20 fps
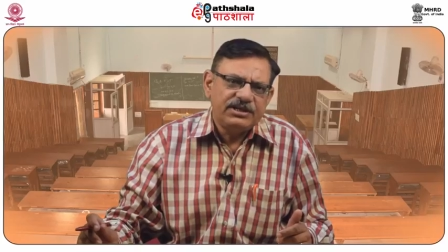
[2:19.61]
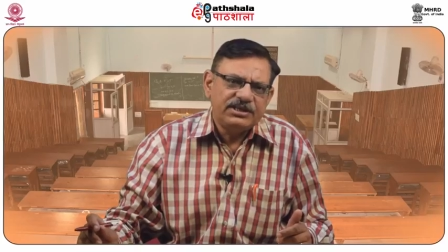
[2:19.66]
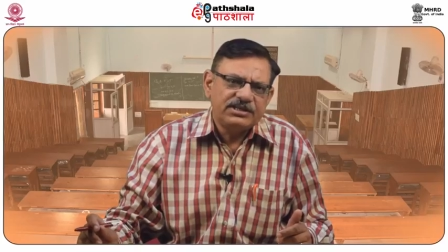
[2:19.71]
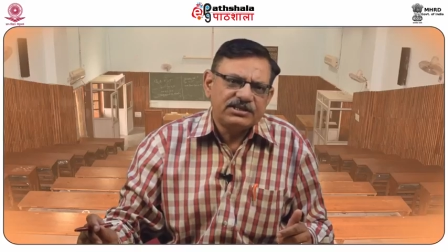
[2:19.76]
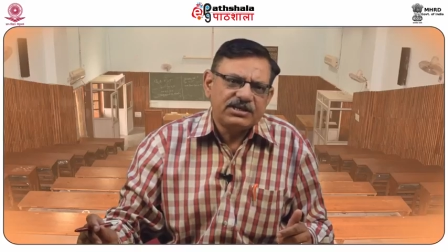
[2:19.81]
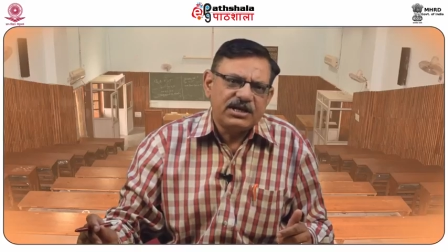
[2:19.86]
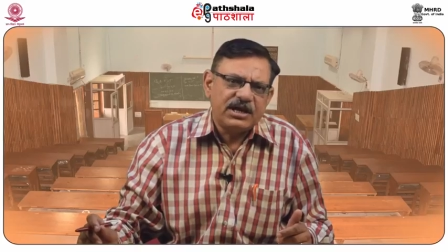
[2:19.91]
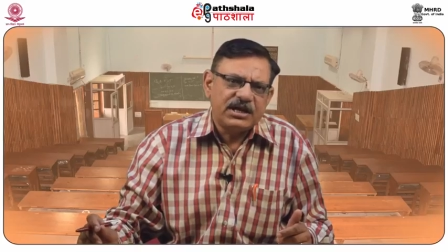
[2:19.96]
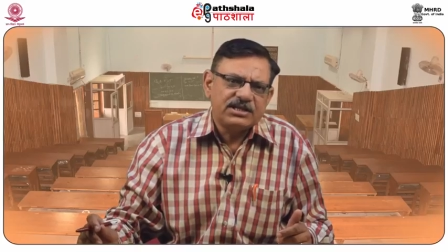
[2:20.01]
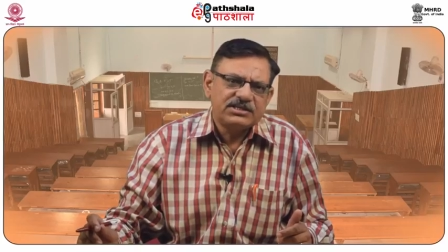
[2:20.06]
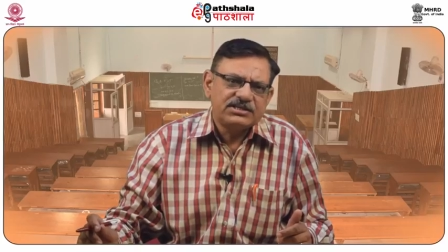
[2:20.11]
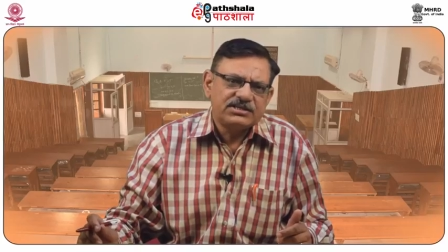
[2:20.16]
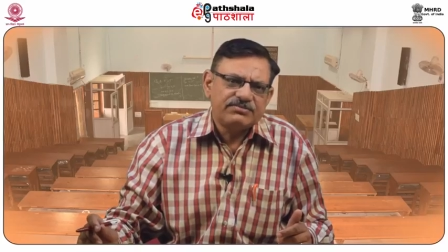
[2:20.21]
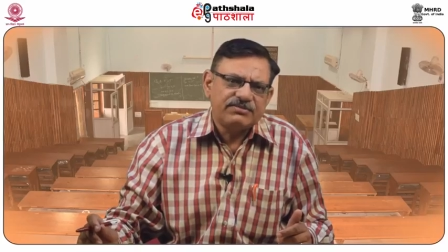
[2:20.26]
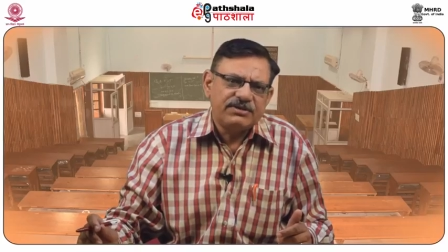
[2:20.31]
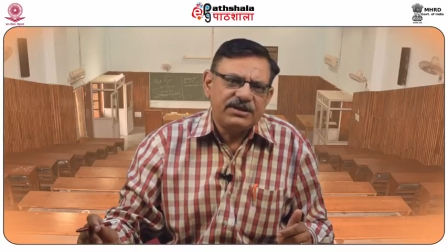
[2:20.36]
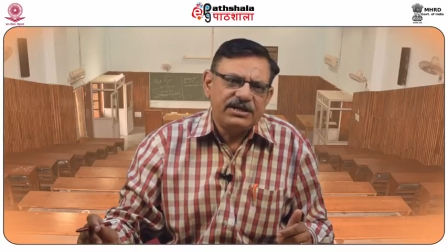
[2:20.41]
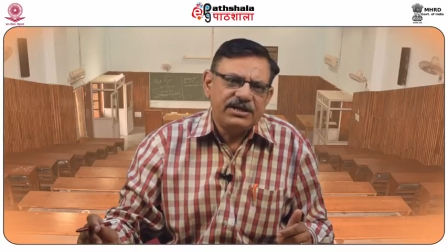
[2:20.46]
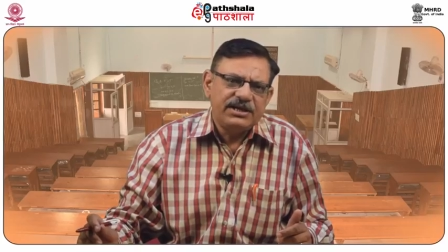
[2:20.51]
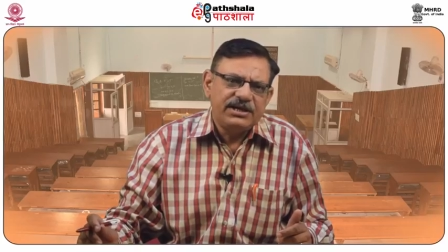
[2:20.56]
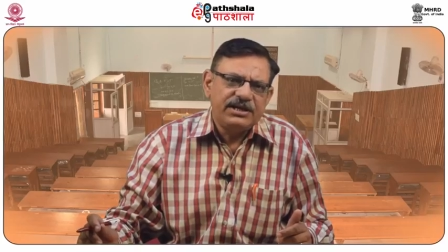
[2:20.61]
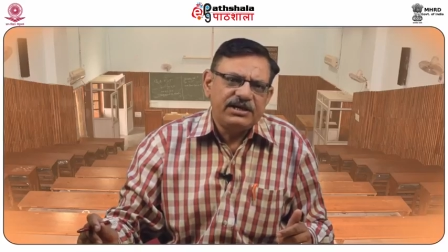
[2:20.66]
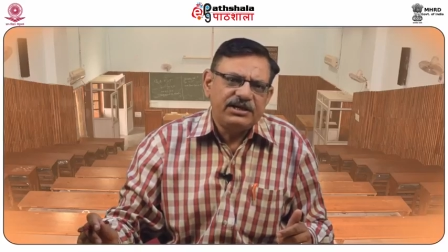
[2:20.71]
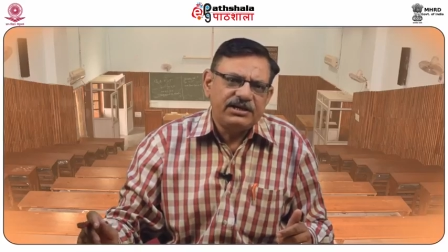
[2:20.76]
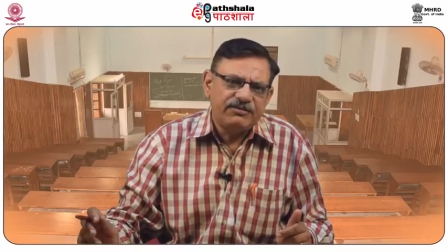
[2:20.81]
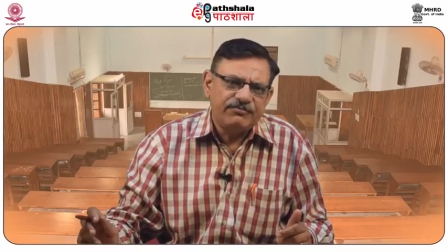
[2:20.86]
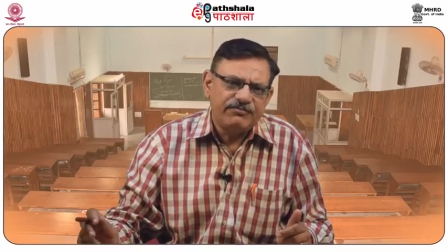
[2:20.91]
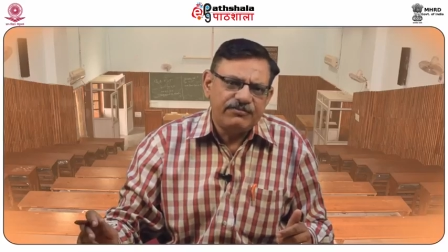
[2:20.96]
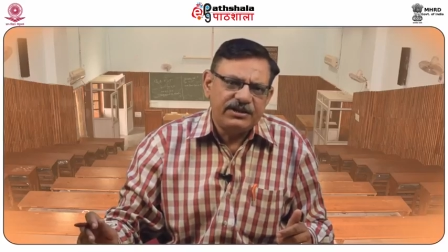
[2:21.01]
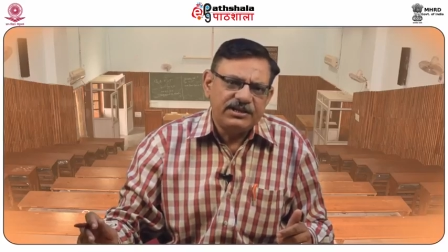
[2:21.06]
is caused by
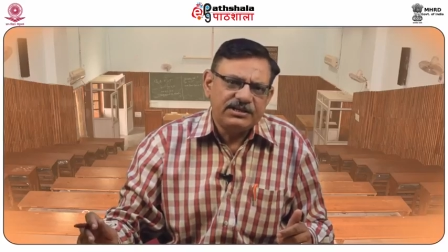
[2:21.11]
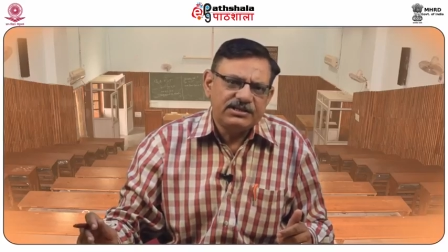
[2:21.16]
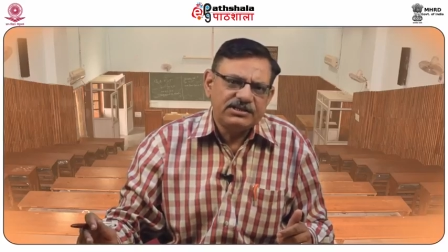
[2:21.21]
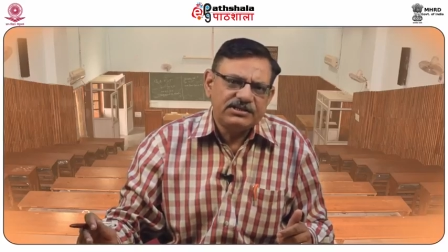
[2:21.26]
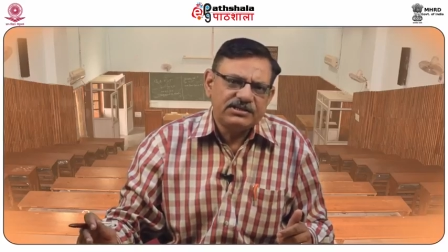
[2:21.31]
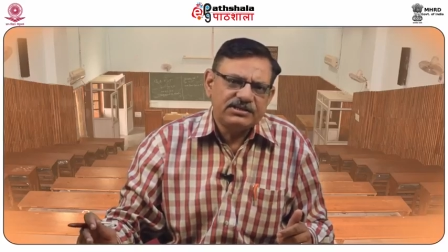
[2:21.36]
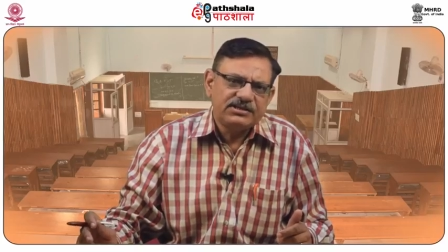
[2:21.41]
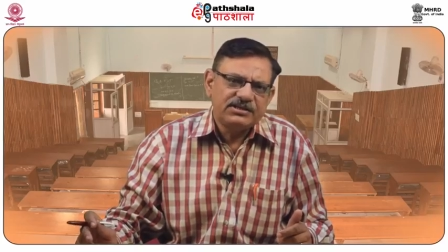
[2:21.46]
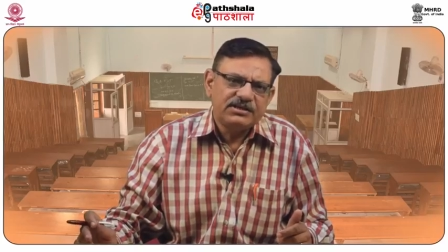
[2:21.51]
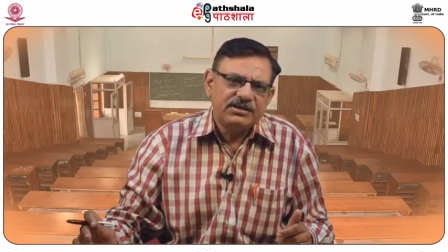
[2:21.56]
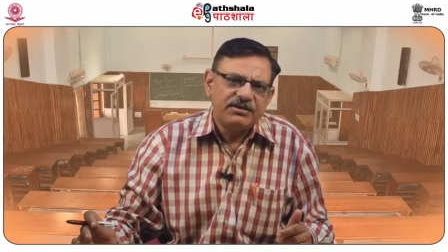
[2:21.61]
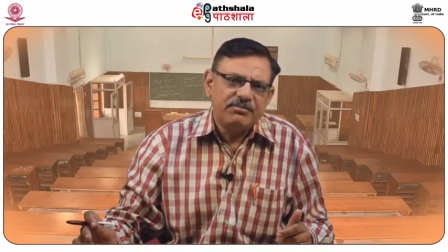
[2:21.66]
interference